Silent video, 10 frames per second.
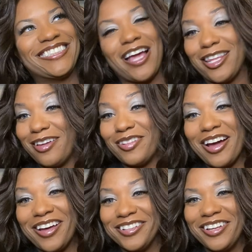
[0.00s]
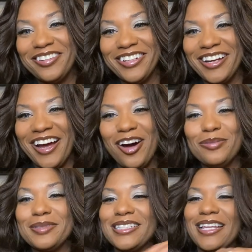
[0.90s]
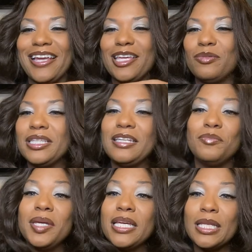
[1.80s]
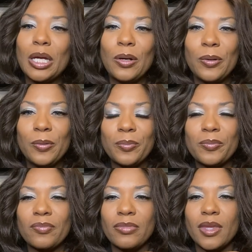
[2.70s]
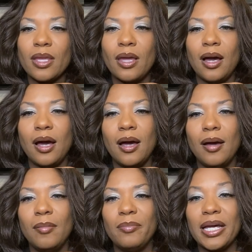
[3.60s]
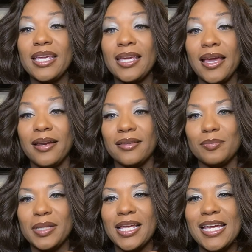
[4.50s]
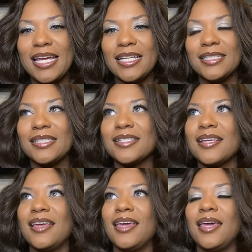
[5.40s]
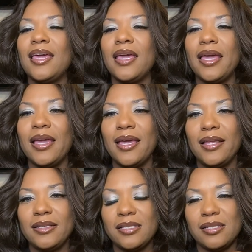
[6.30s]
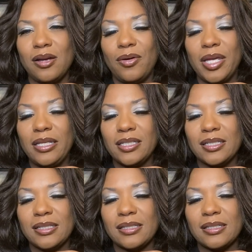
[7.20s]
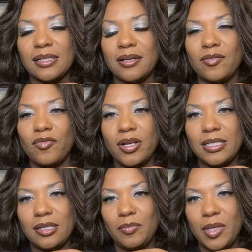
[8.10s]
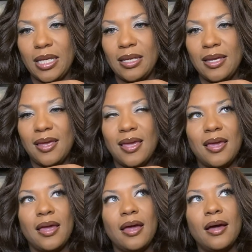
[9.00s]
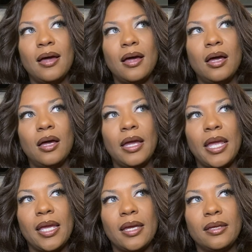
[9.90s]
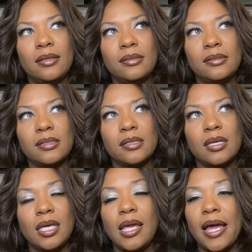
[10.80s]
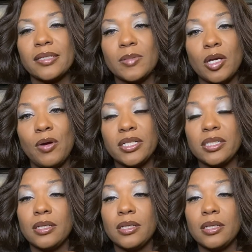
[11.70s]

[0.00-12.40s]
I left God alone and I hope that he would leave me alone um, but he had other plans. And so he just confronted me uh, and he asked me a question.